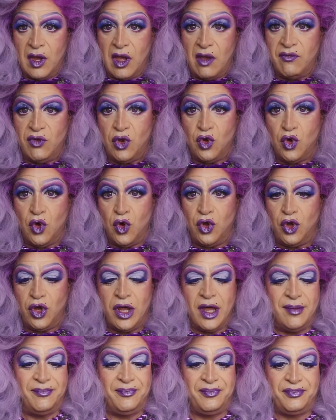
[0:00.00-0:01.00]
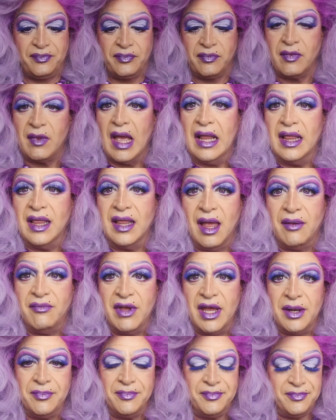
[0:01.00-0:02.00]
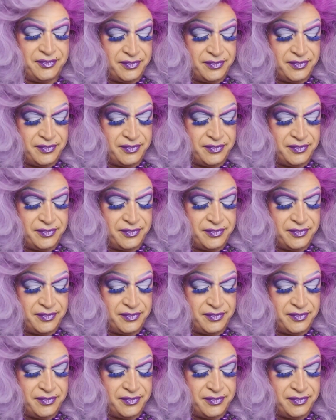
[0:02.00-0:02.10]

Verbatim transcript: of a zhuzh. Love it.